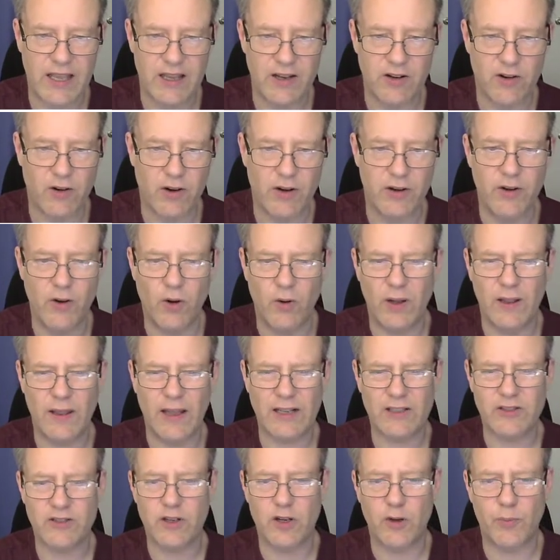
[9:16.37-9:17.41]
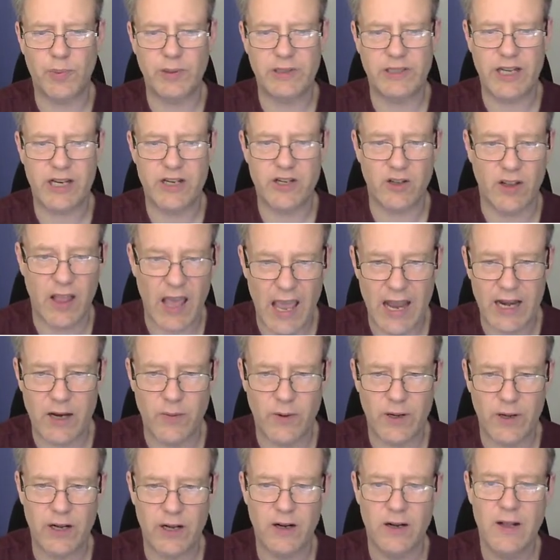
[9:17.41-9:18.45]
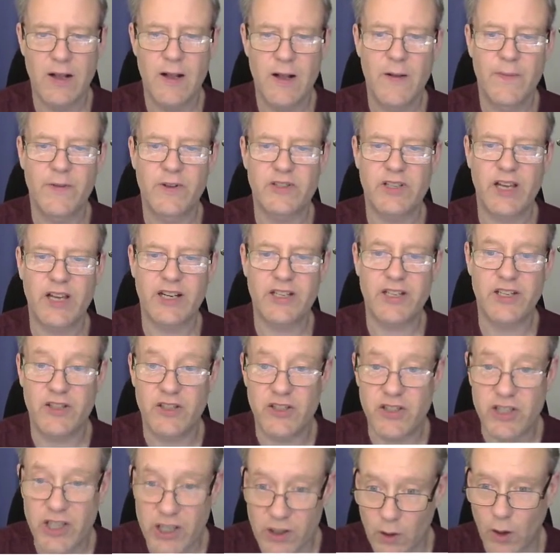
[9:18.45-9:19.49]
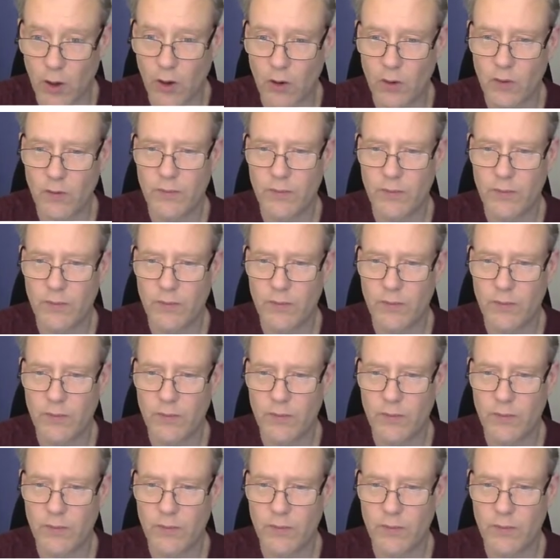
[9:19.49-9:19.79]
or no electrical potential anywhere here. There's actually 0.